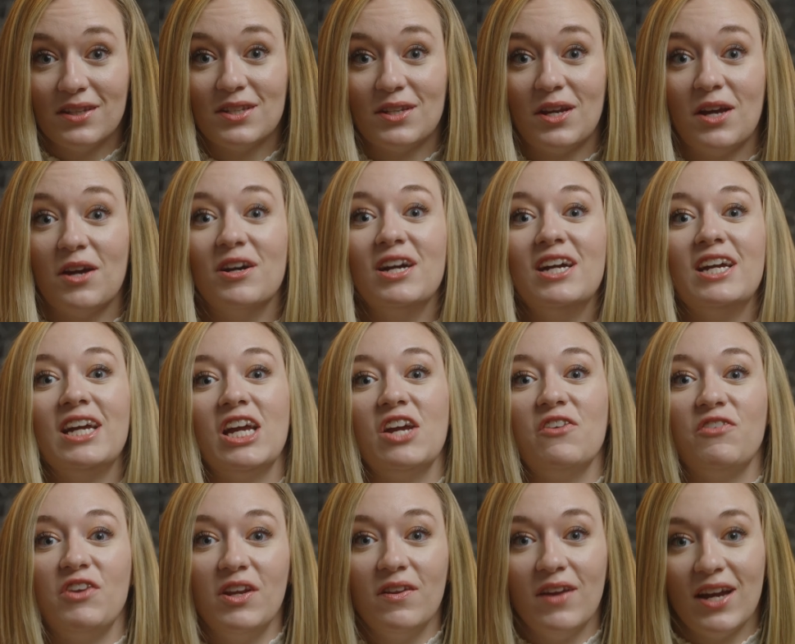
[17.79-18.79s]
So if
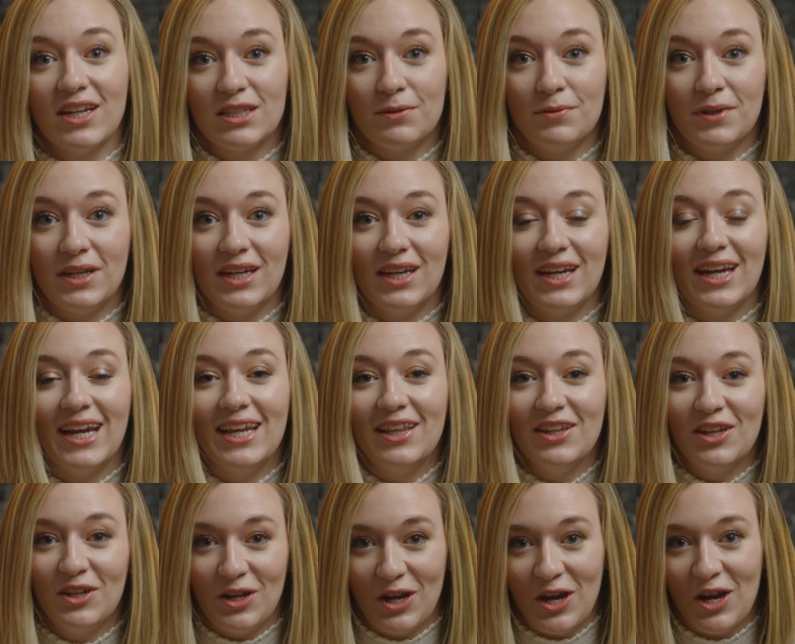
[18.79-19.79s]
you like to be in
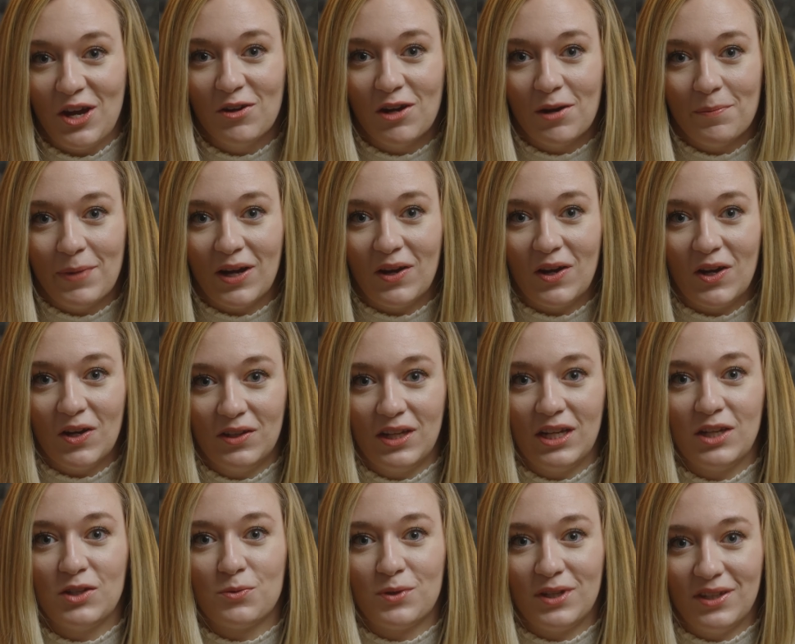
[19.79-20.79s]
the know about all
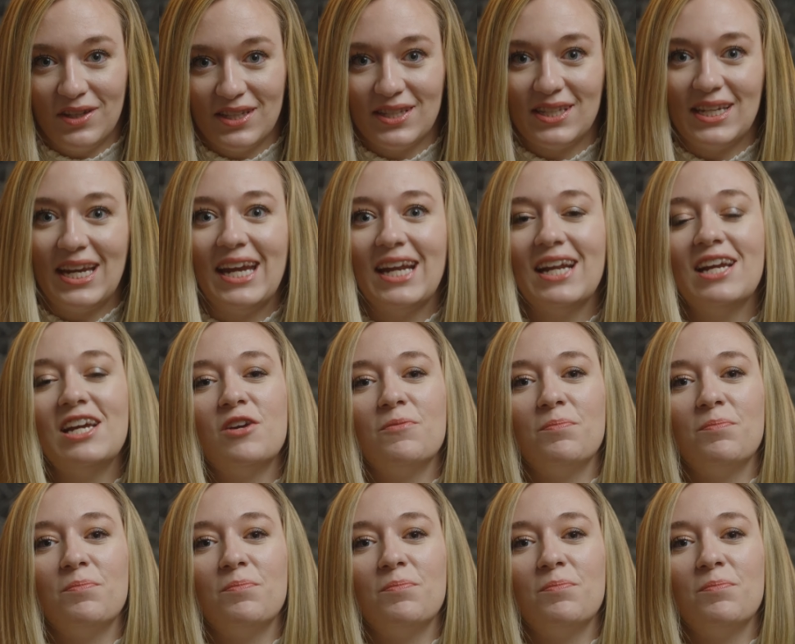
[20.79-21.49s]
things real estate,